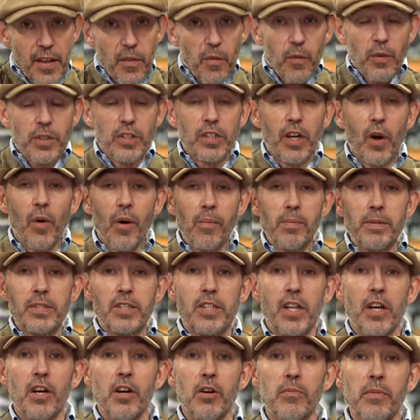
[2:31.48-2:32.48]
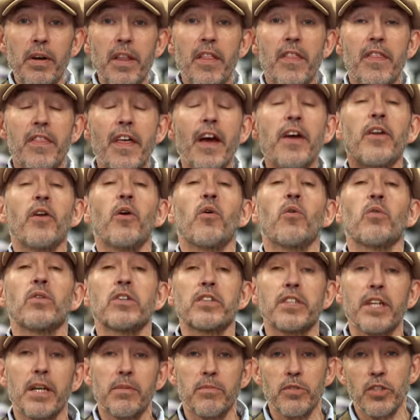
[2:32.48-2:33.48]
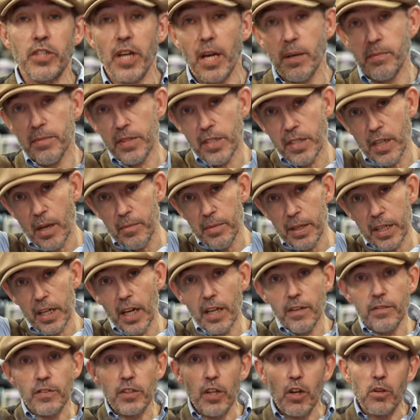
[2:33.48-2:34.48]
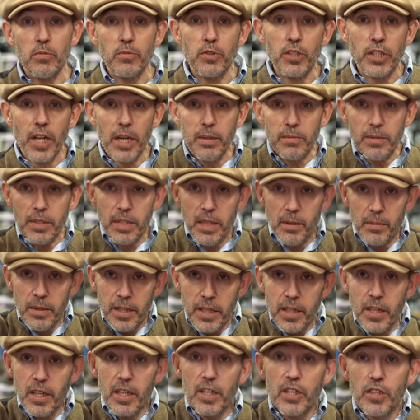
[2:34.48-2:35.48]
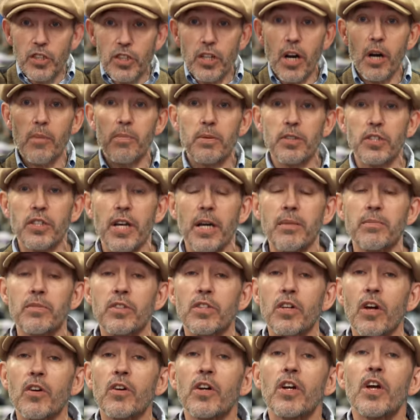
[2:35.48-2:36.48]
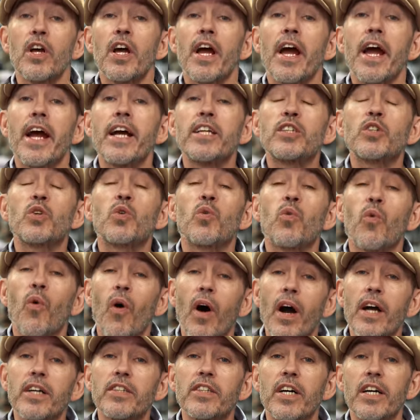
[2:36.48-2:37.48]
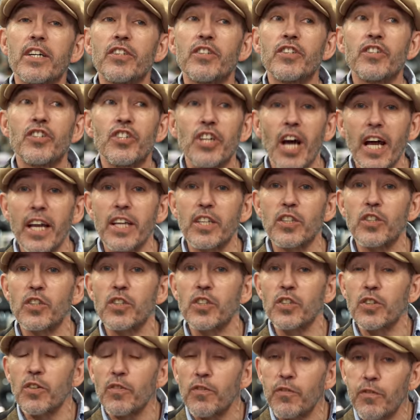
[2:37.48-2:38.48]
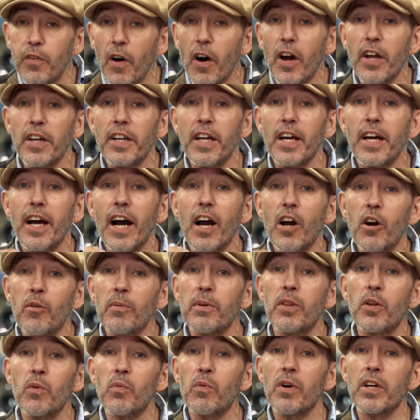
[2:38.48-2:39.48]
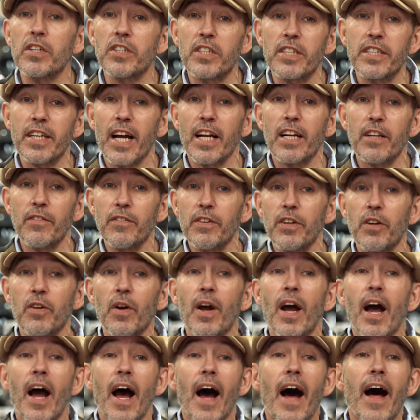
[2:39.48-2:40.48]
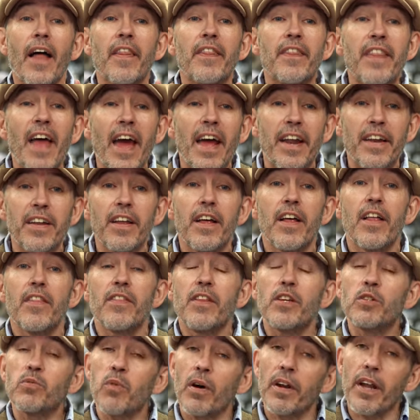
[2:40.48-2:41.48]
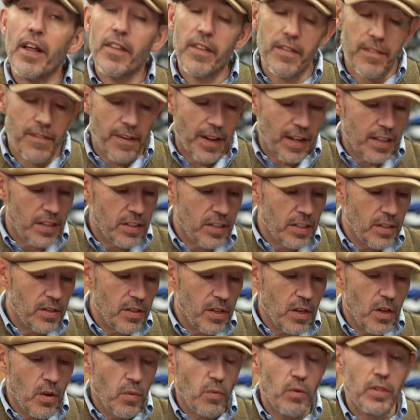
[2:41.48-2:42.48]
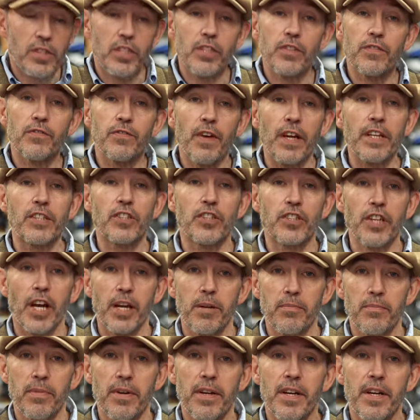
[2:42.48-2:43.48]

which go up into the helmet, they're not all the same shape. Some are kind of dome shaped, some are sharper shaped. So it's quite a challenge to find a helmet that works exactly for you. And then there's one other factor, which is face shape.